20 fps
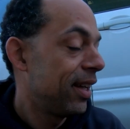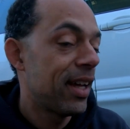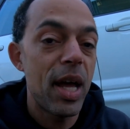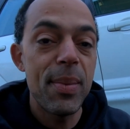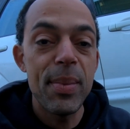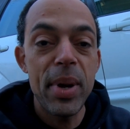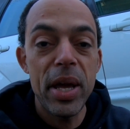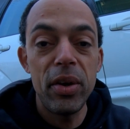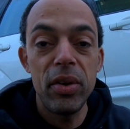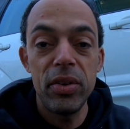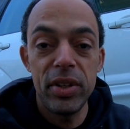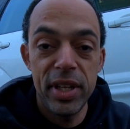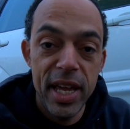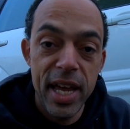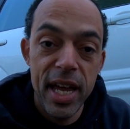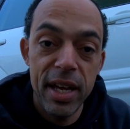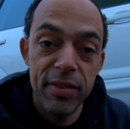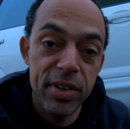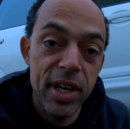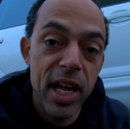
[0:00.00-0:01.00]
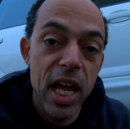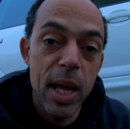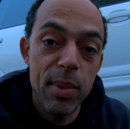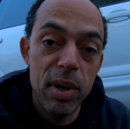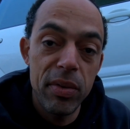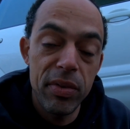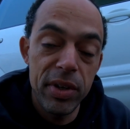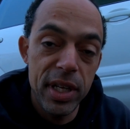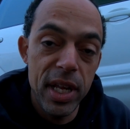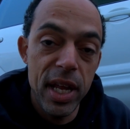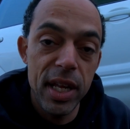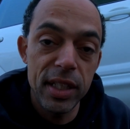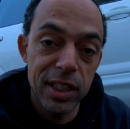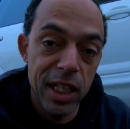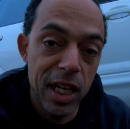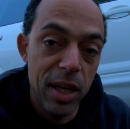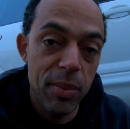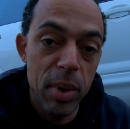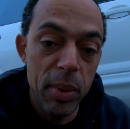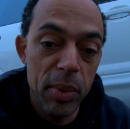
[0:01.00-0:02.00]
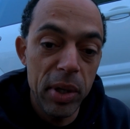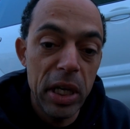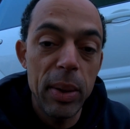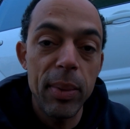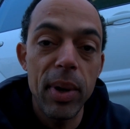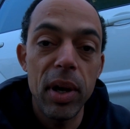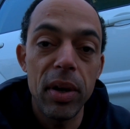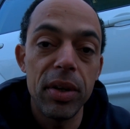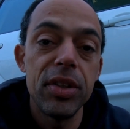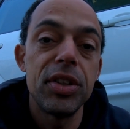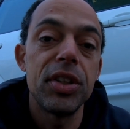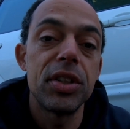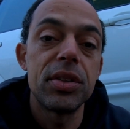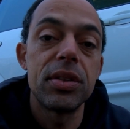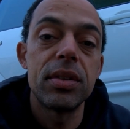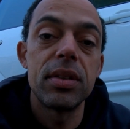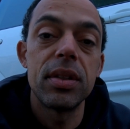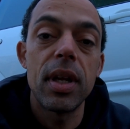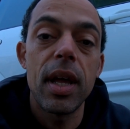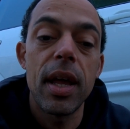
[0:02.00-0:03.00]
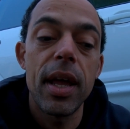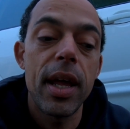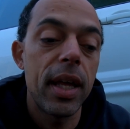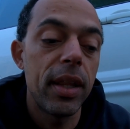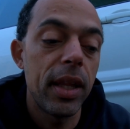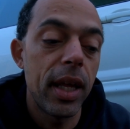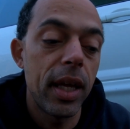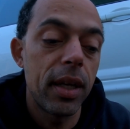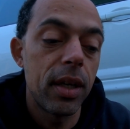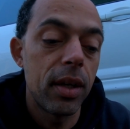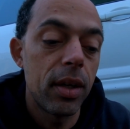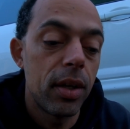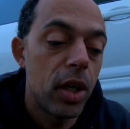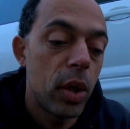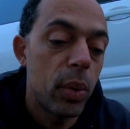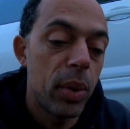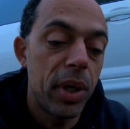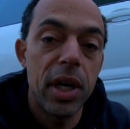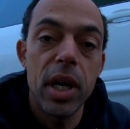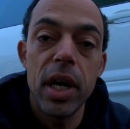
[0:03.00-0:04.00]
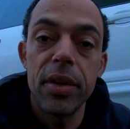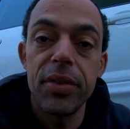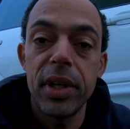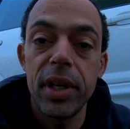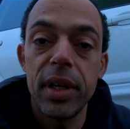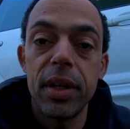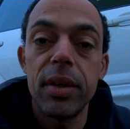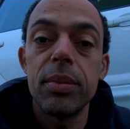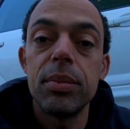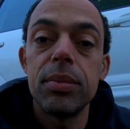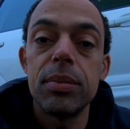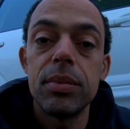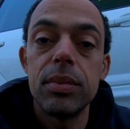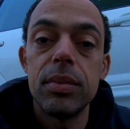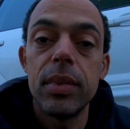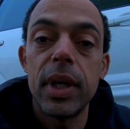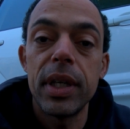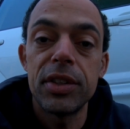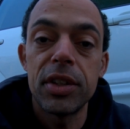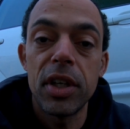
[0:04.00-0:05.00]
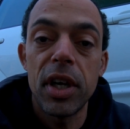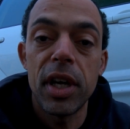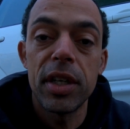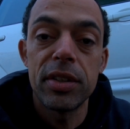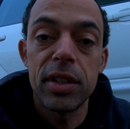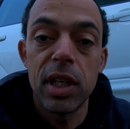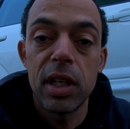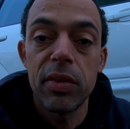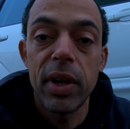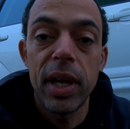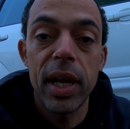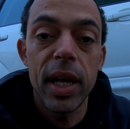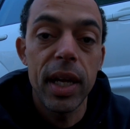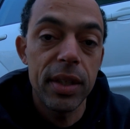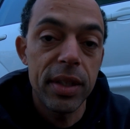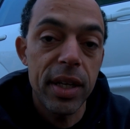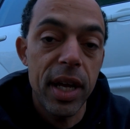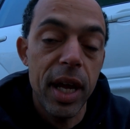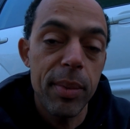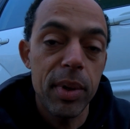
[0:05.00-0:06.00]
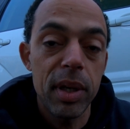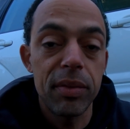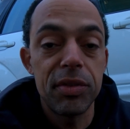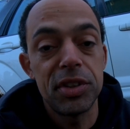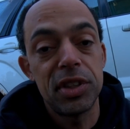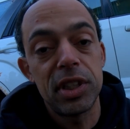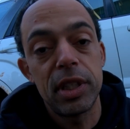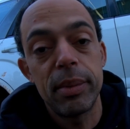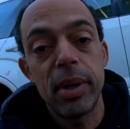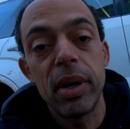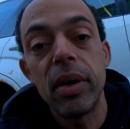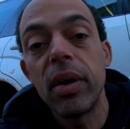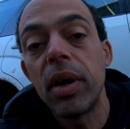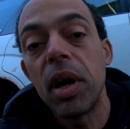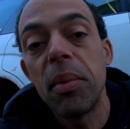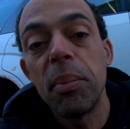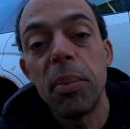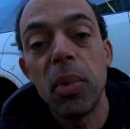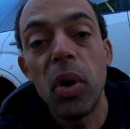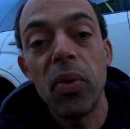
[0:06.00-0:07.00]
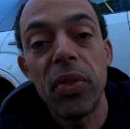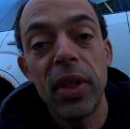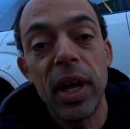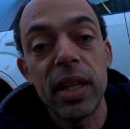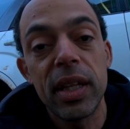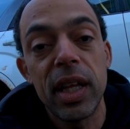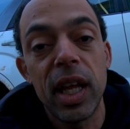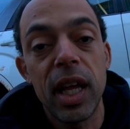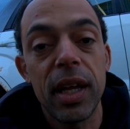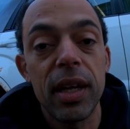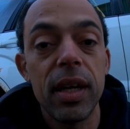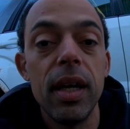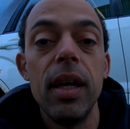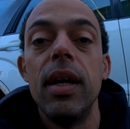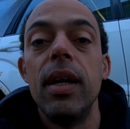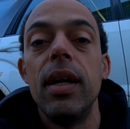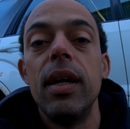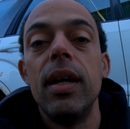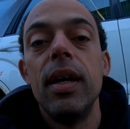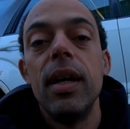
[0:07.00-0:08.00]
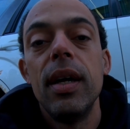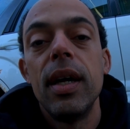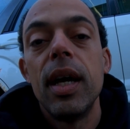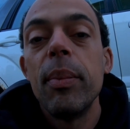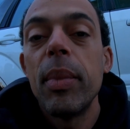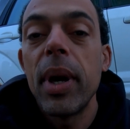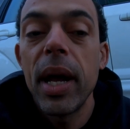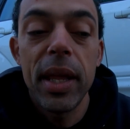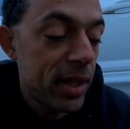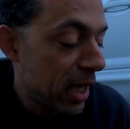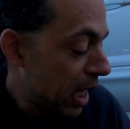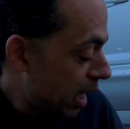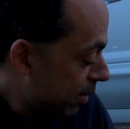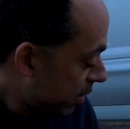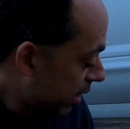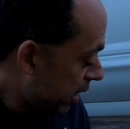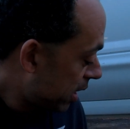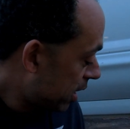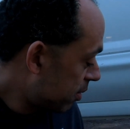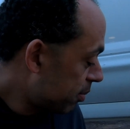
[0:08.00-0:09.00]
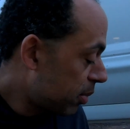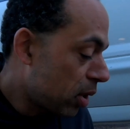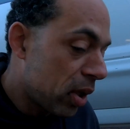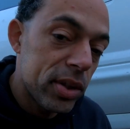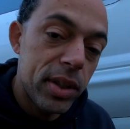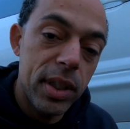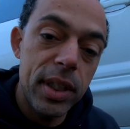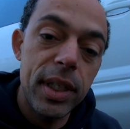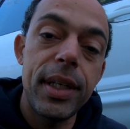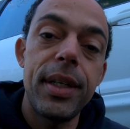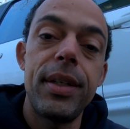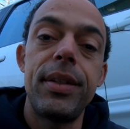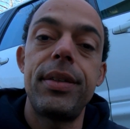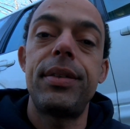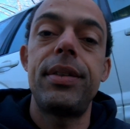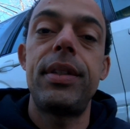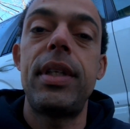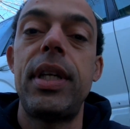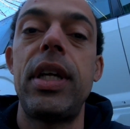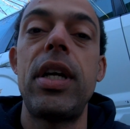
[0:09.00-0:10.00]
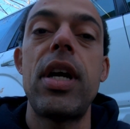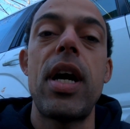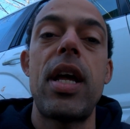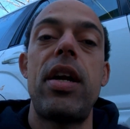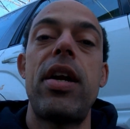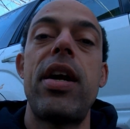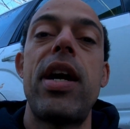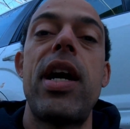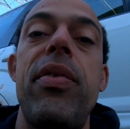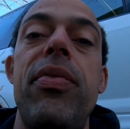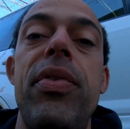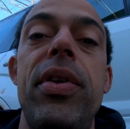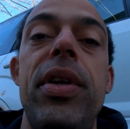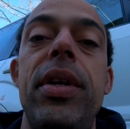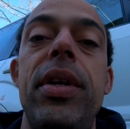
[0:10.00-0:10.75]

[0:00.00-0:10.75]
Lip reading: might only have time every day, say maybe come out and just, I had when I got the exhaust off, I had time enough just to come out and unbolt that thing. And by the time I unbolted it and got it off,